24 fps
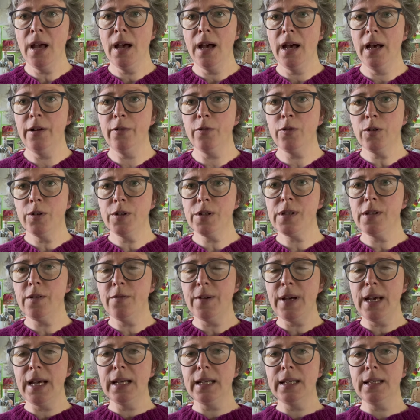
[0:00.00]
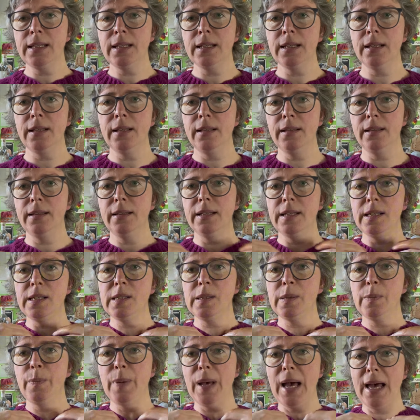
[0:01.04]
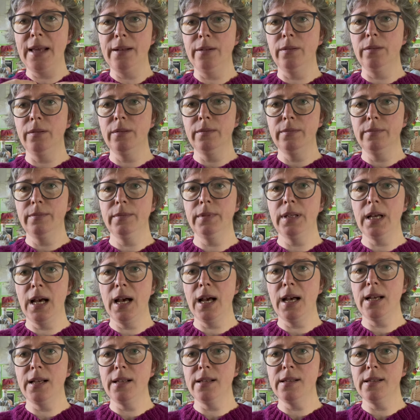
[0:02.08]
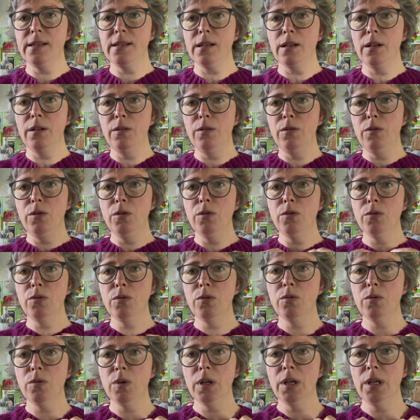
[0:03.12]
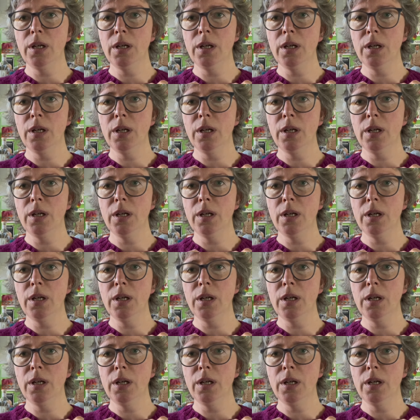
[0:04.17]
of course the fact that this panel has no